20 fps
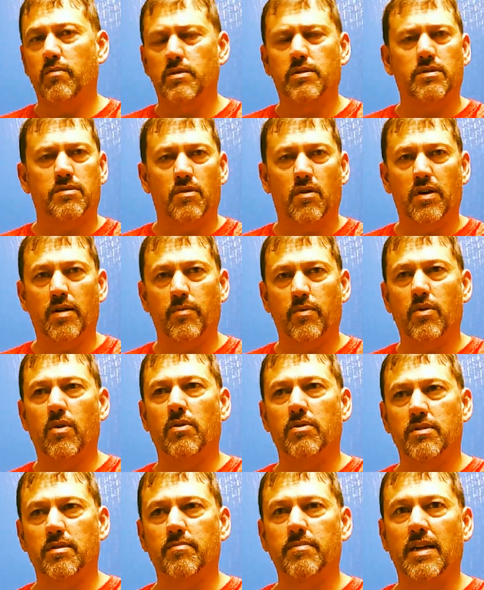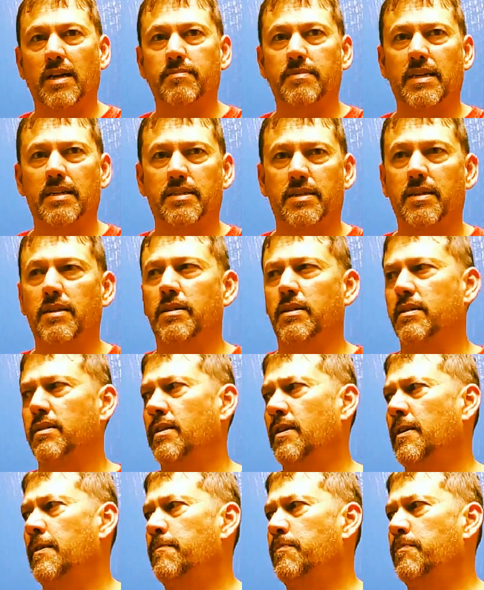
which, don't get me wrong, sometimes that's good,